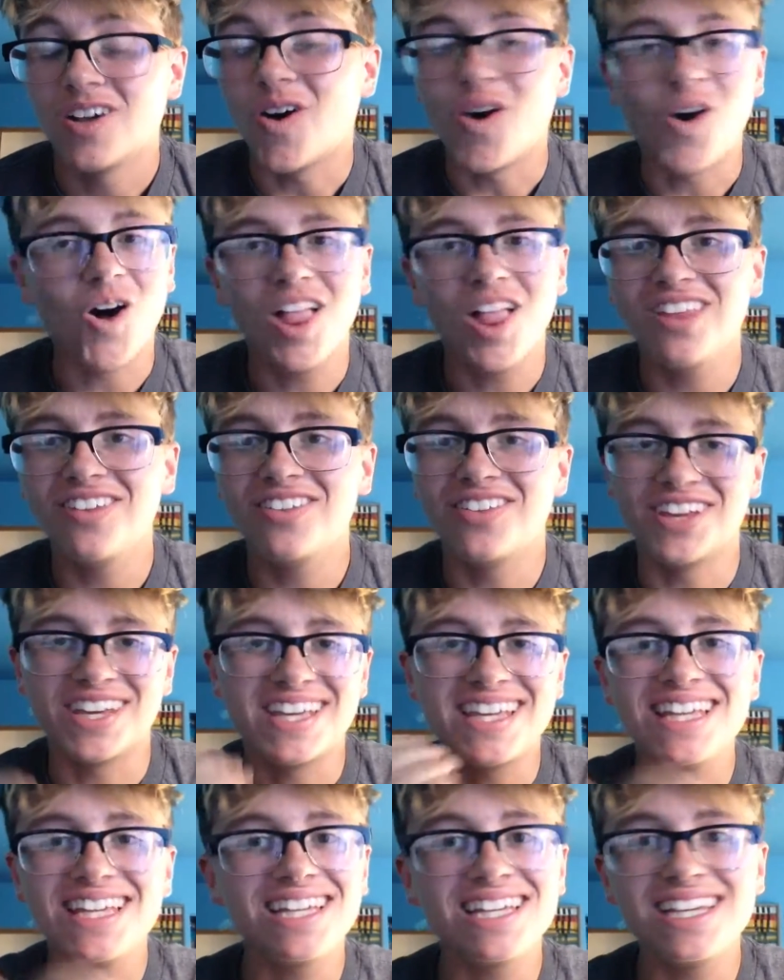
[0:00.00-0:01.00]
All of the
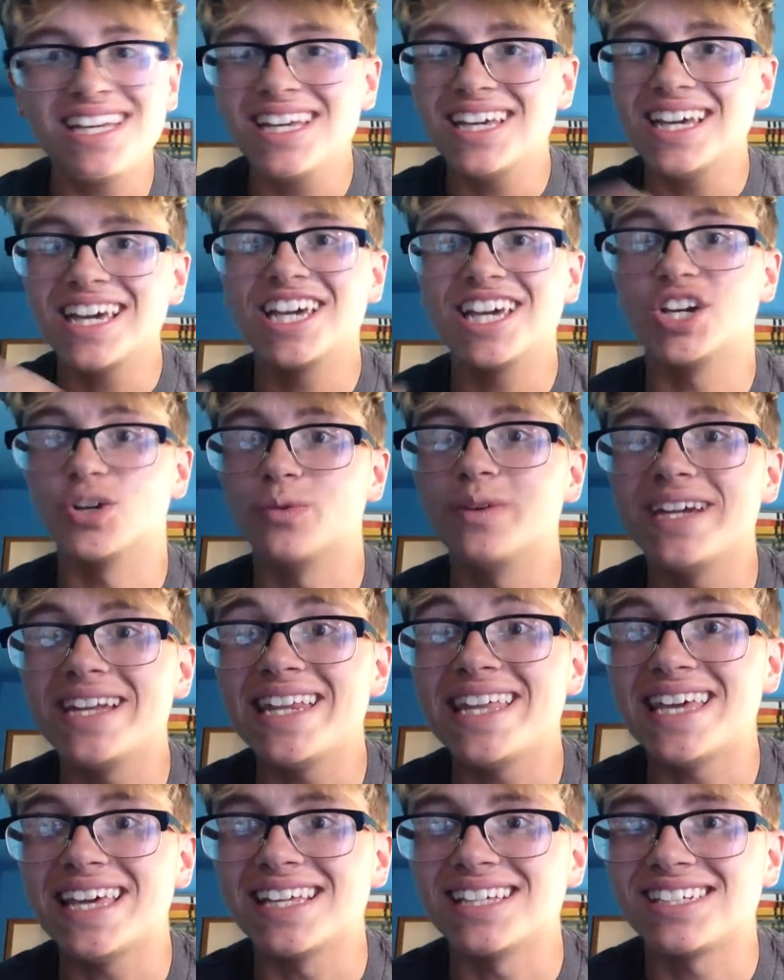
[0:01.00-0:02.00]
key
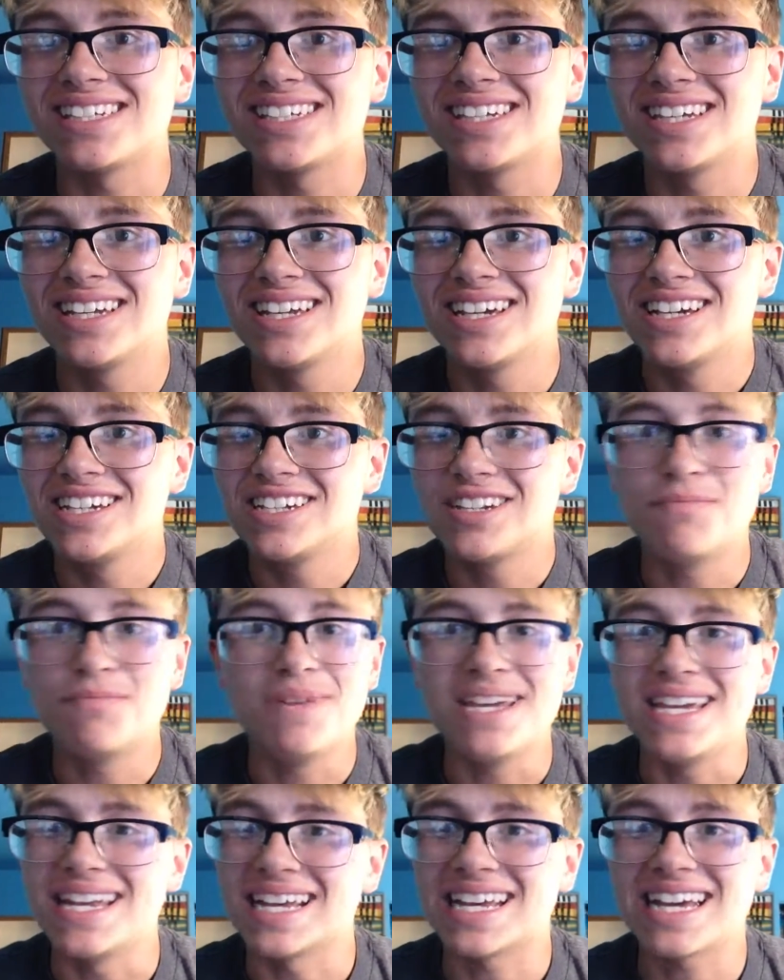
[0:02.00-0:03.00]
ingredients to
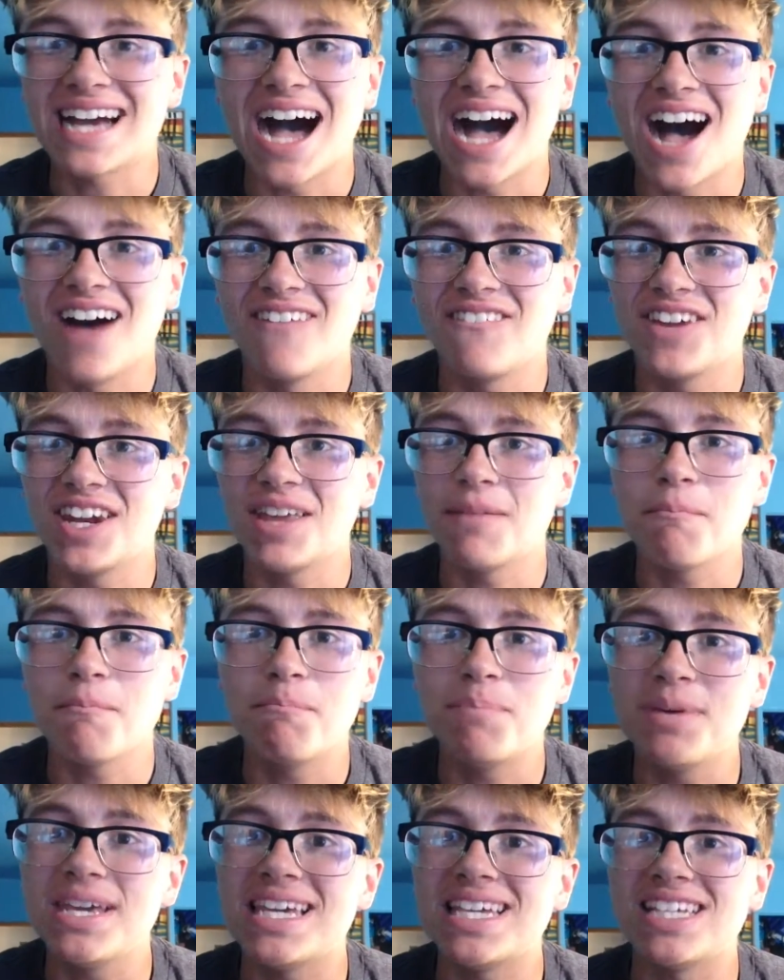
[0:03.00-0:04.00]
being a
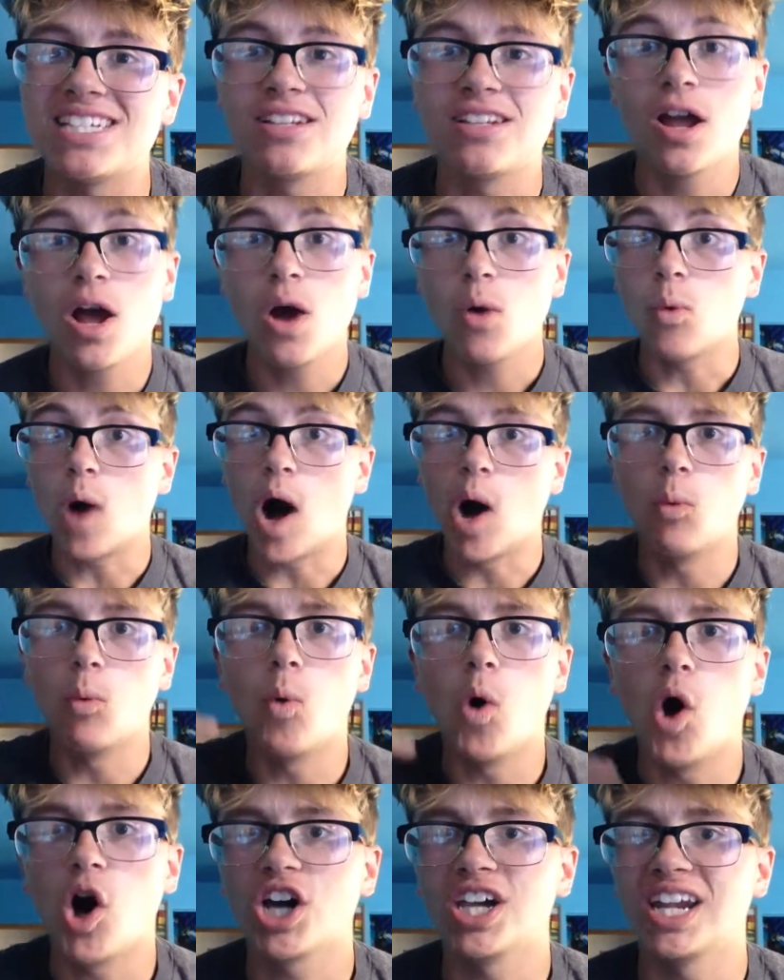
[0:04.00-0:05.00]
confident beast while
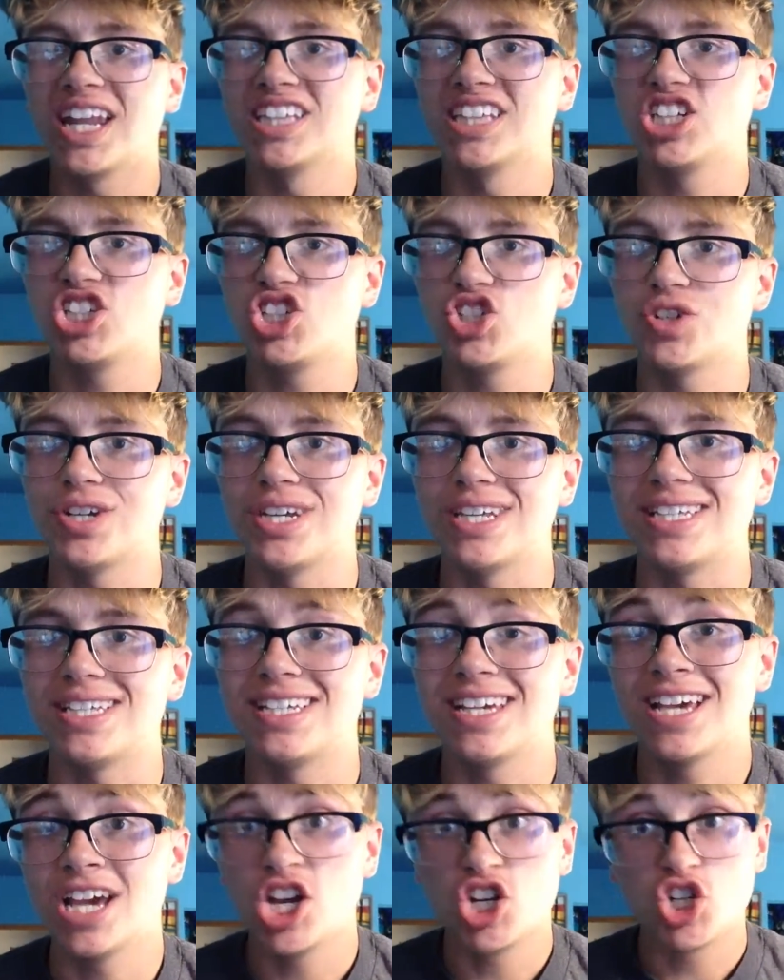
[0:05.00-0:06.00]
walking on the streets.